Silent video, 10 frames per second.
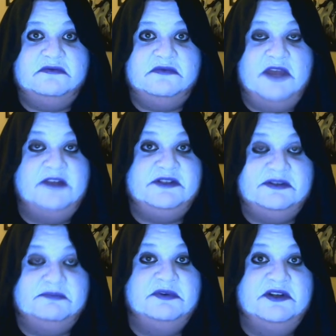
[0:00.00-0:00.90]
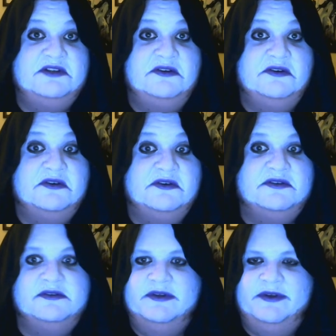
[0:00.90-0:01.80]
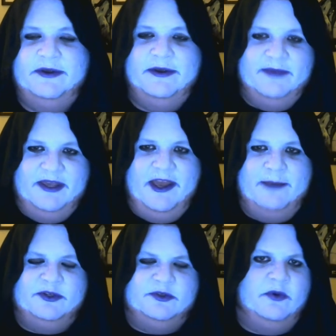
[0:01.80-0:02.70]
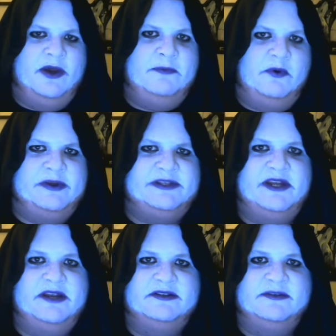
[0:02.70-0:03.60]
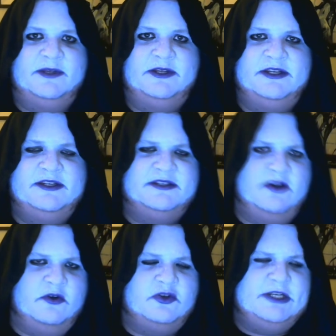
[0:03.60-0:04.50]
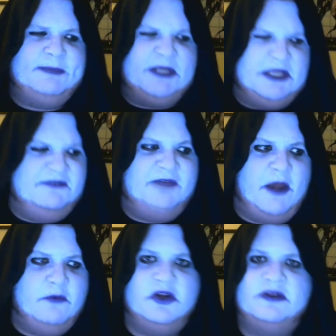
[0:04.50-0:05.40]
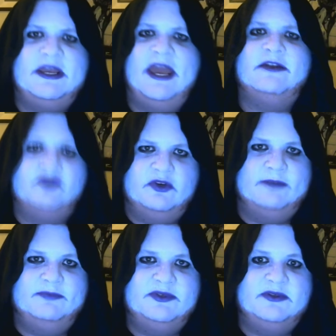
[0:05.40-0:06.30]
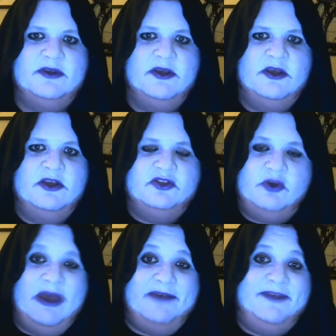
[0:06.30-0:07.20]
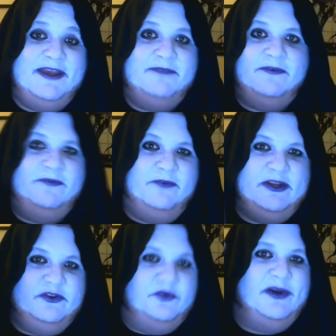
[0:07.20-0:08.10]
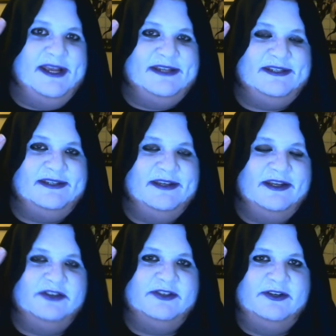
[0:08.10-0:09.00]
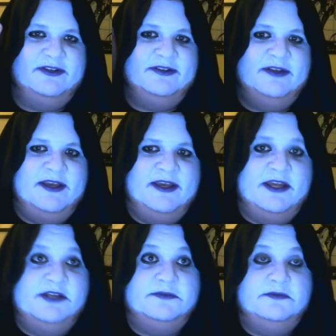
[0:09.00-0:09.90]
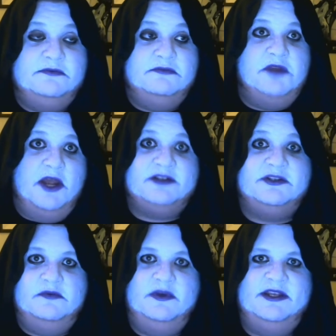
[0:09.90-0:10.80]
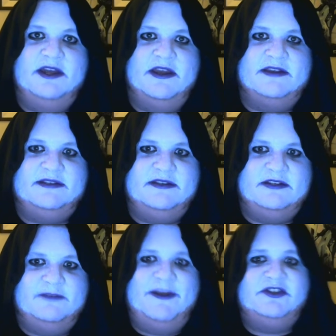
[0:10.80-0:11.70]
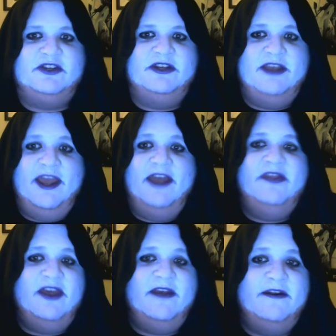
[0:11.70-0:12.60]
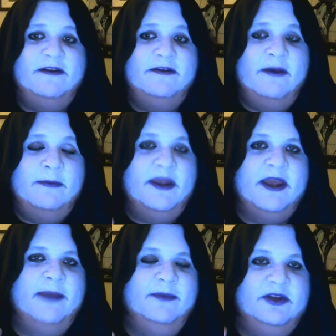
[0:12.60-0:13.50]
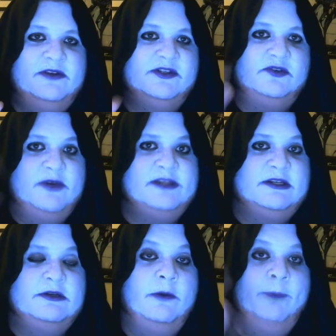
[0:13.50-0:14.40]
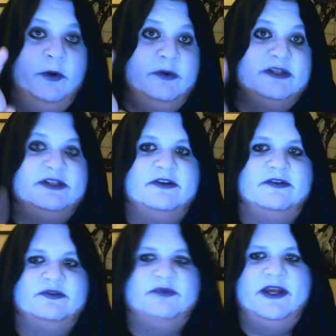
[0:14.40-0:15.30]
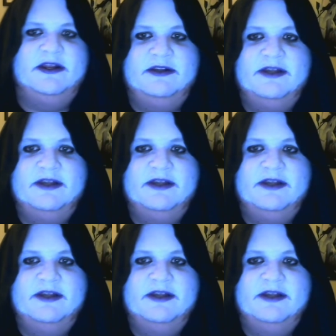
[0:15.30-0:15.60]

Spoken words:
That's pretty good. Being able to wipe a Resonator's abilities are typically found on cantrips. So having it for free twice in a turn is actually really nice. Especially, and then being able to use it twice on your opponent's turn as well.